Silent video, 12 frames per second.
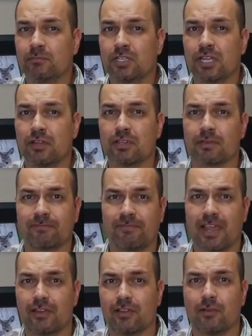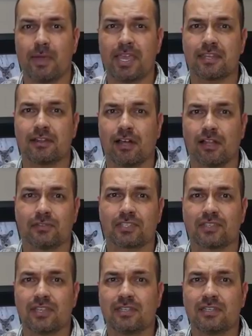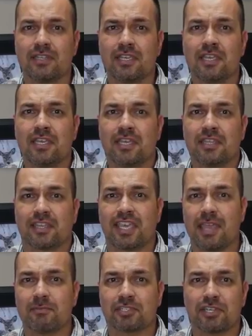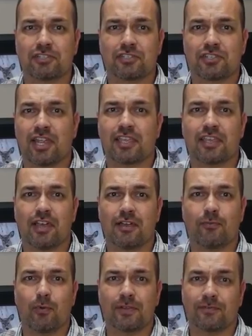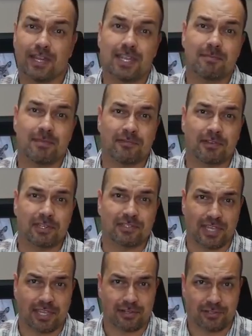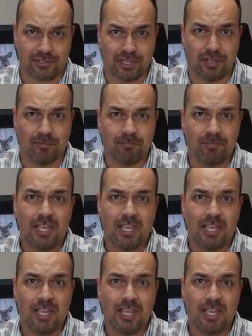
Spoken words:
You know, you're firing away and all of a sudden, the camera starts chugging off one frame every second or so.